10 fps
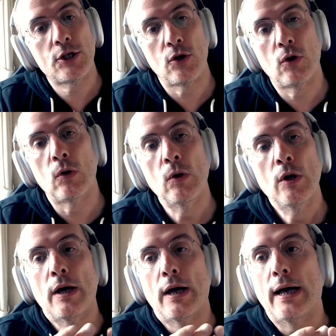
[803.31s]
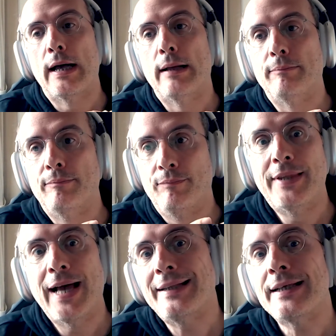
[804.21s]
So
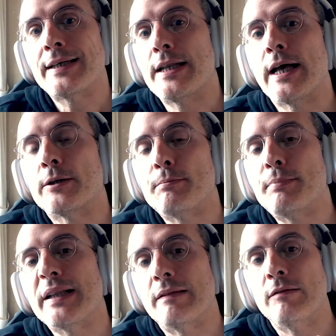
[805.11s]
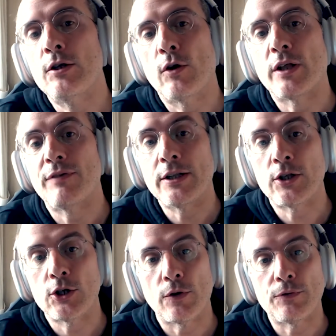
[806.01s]
that is another big,
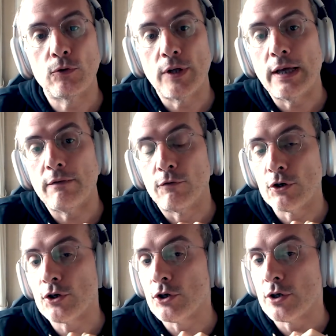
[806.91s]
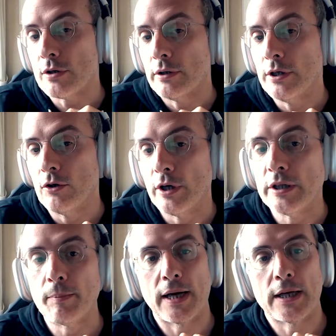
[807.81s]
advantage of today versus, in
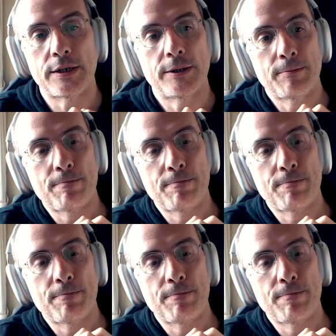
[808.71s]
the past.